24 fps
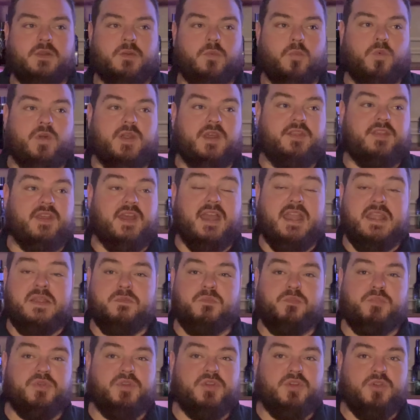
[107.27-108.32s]
with a
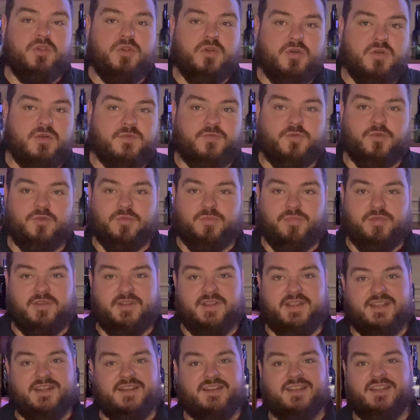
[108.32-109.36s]
beautiful
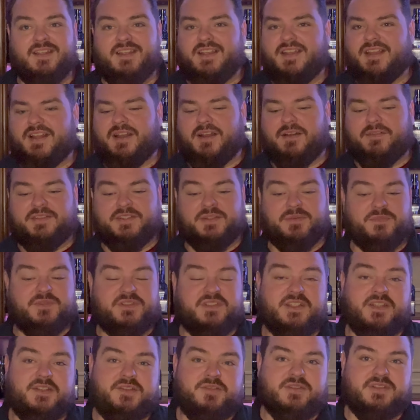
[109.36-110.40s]
blend of some
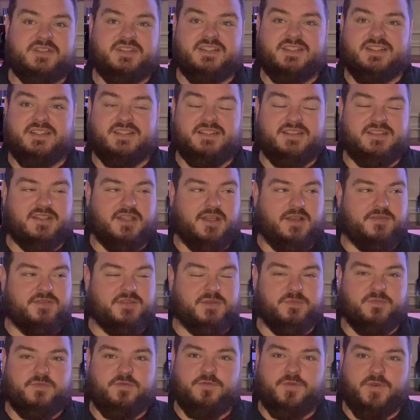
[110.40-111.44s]
citruses, of
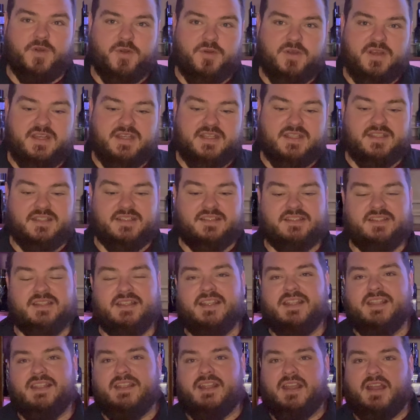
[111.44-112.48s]
some fruitiness,
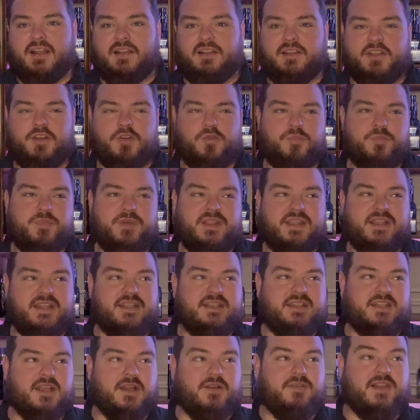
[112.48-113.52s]
a little
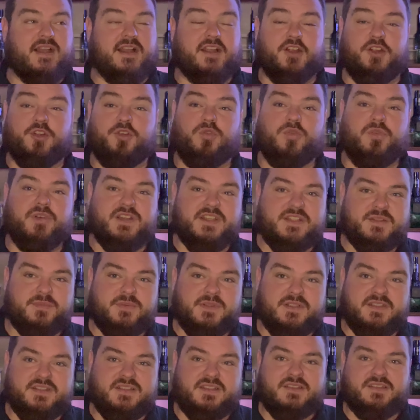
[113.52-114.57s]
bit of like a
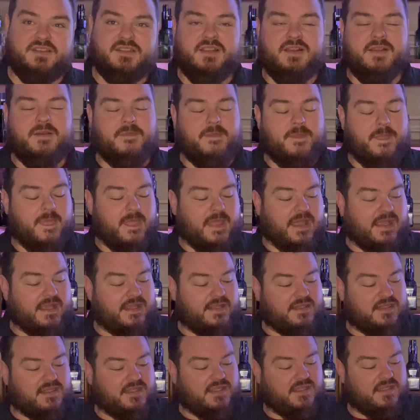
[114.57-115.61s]
crispness,
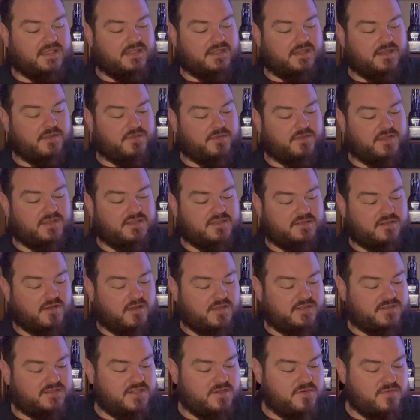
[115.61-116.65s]
And then this
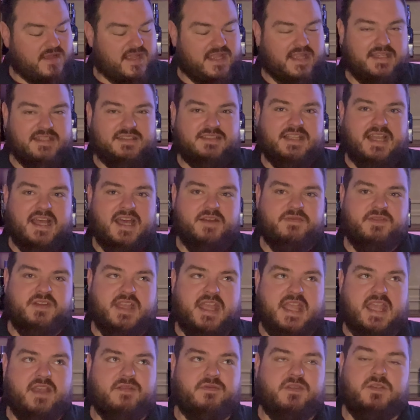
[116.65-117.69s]
also has kind of a
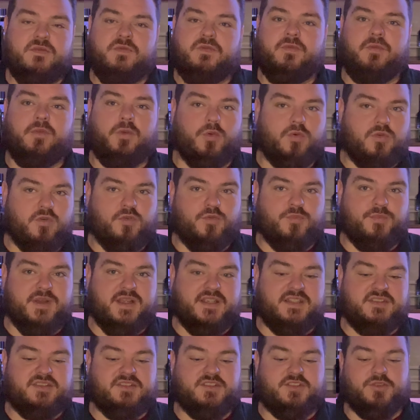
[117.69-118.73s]
heavy floral
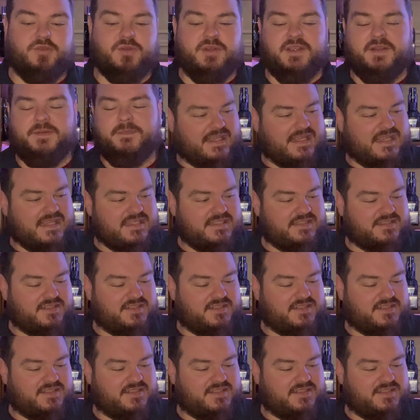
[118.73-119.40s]
base to it. It